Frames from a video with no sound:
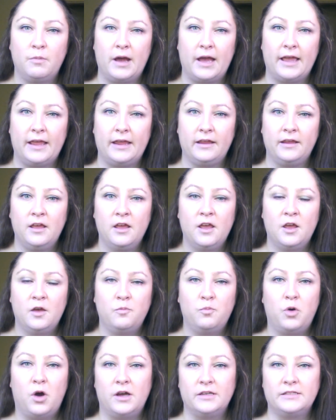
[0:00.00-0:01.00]
my
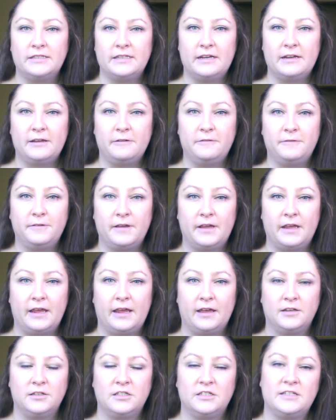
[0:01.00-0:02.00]
positive
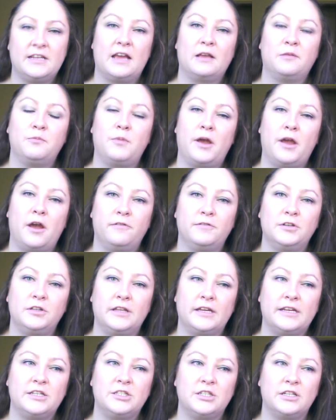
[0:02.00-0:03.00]
and detect my
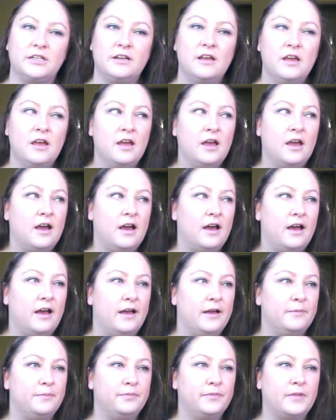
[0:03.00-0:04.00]
ovulation.
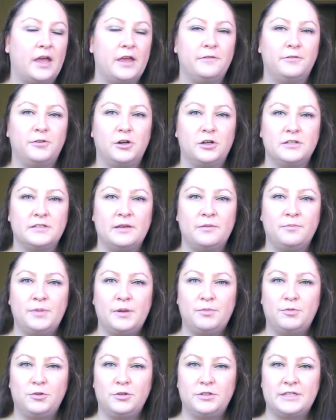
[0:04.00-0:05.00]
I've heard some
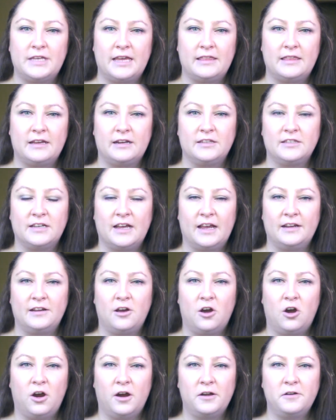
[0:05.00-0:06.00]
people say that it's kind of
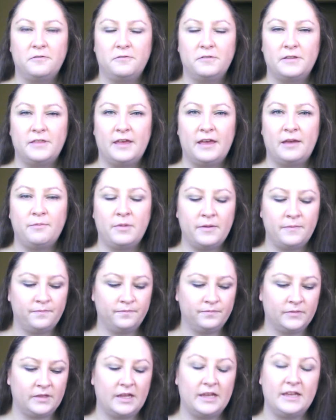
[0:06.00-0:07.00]
hard for them.
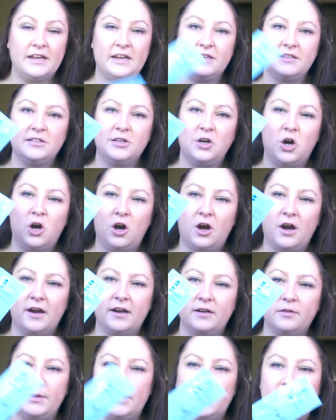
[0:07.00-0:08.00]
It is
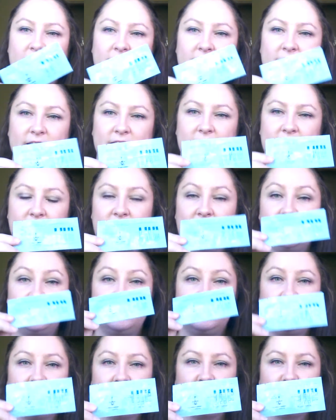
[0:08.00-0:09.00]
hard because this is
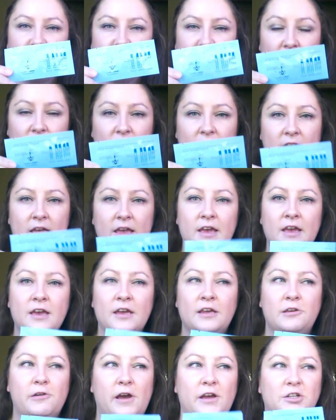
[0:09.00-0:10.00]
not digital.
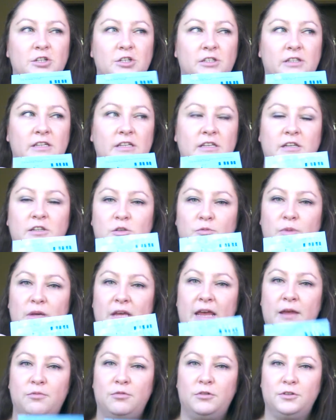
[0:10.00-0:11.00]
You actually need to
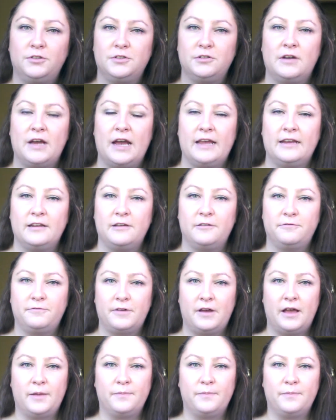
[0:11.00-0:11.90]
be able to kind of